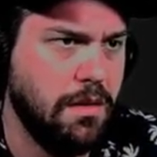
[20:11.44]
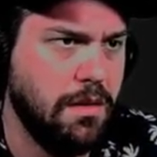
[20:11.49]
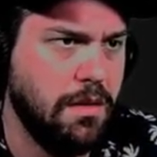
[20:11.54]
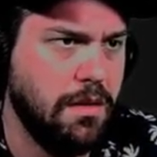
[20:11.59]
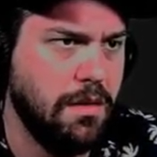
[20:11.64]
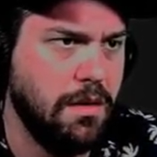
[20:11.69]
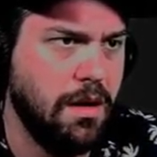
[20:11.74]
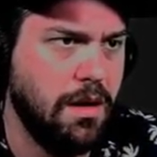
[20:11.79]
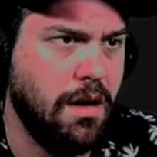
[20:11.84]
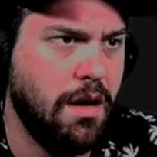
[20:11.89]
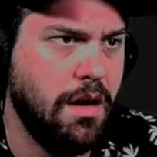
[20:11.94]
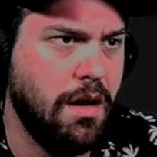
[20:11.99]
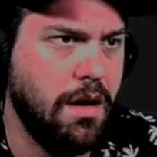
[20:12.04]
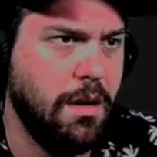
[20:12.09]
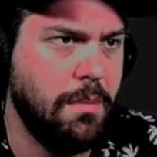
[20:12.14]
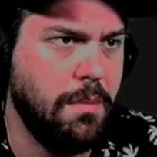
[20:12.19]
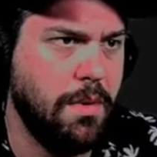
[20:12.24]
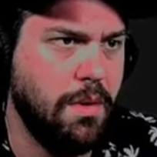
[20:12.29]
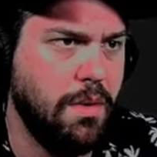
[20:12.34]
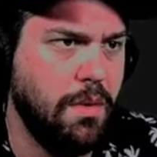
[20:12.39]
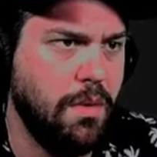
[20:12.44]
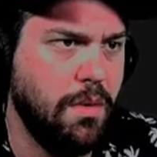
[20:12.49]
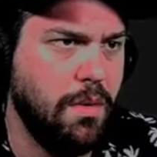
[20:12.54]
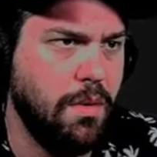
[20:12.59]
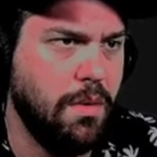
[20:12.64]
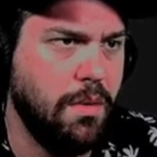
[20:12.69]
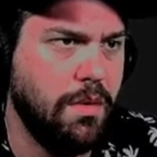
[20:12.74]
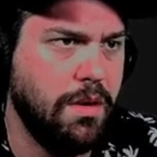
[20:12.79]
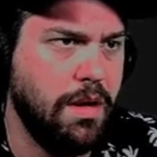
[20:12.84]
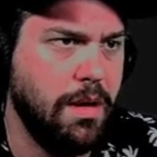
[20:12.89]

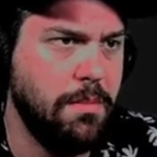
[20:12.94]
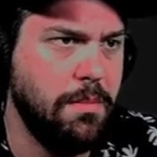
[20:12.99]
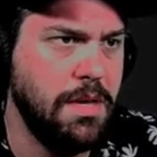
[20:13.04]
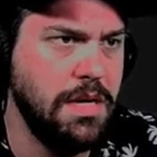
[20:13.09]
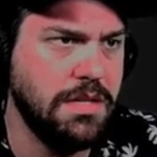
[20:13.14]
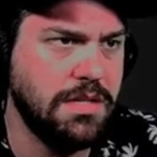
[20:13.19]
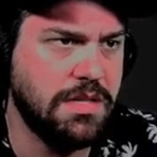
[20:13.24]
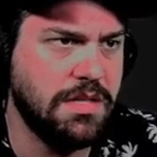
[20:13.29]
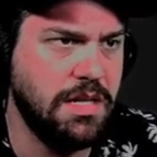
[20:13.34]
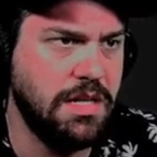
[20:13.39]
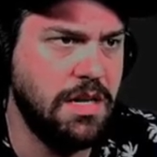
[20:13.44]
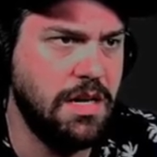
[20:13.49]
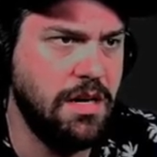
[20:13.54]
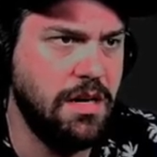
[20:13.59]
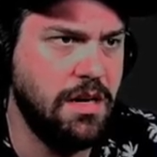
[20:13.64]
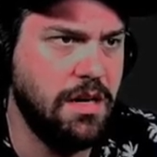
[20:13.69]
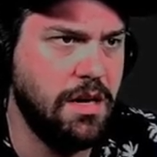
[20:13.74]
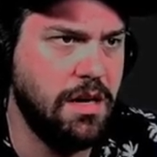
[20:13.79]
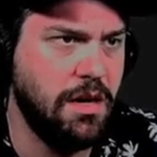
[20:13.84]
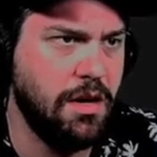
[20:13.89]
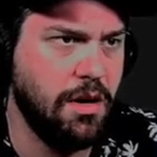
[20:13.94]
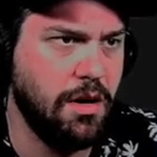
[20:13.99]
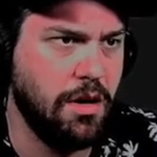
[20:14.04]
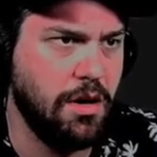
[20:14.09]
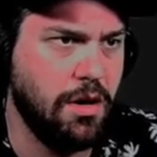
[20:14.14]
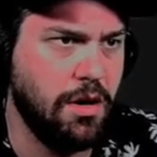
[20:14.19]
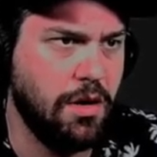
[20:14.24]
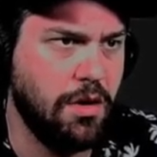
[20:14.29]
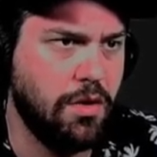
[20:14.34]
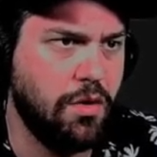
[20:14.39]
Let me see
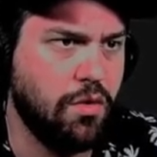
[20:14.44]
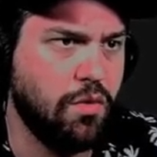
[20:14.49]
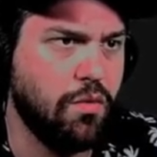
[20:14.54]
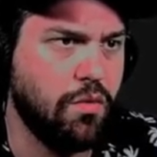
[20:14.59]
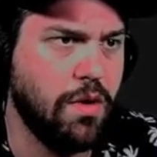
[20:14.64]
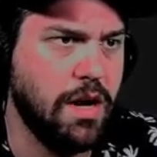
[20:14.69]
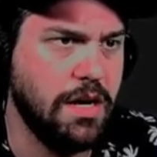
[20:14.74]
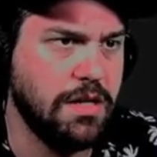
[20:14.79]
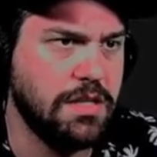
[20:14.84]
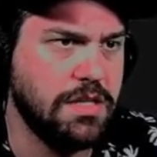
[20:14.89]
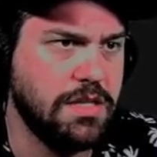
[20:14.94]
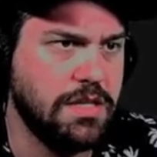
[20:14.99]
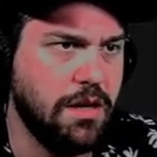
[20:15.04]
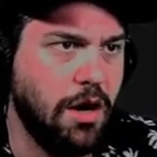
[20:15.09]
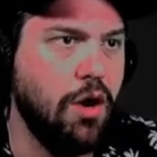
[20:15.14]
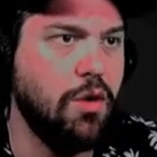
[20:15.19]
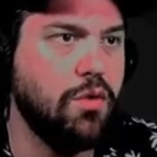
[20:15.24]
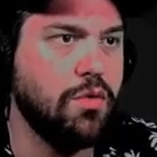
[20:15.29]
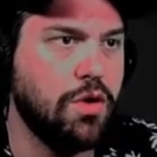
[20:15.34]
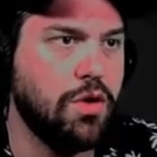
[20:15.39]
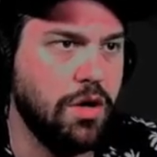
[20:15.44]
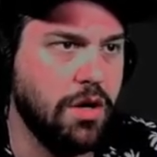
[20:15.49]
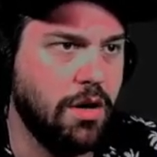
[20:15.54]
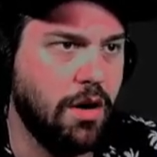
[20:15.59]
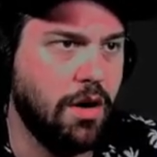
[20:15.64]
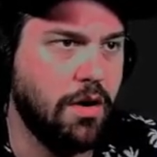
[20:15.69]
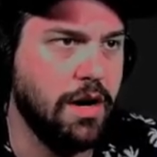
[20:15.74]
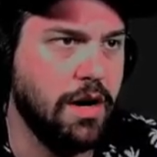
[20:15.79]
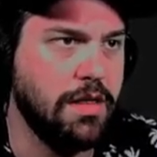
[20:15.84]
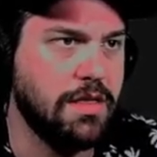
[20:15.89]
here. Great. Oh, good.
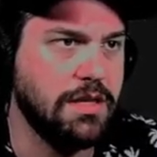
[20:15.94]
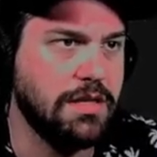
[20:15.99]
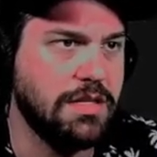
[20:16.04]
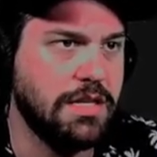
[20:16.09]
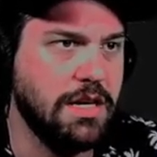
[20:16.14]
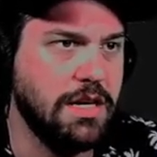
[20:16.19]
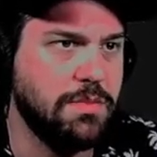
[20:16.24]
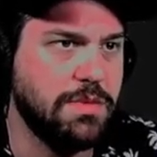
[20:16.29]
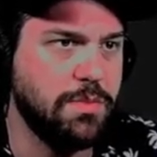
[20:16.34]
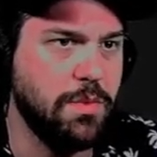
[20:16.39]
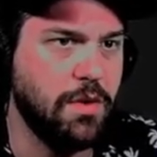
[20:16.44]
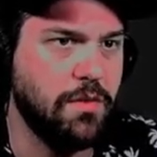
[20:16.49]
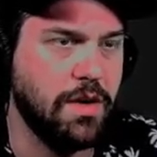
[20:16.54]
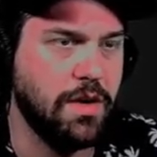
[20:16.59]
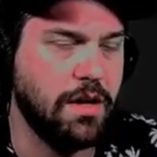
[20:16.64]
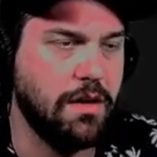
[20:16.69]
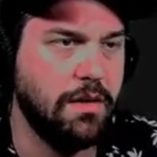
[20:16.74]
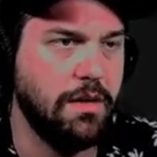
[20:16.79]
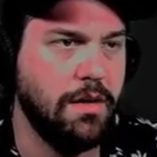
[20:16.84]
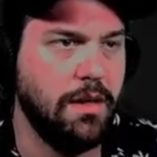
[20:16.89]
All right, this keeps moving.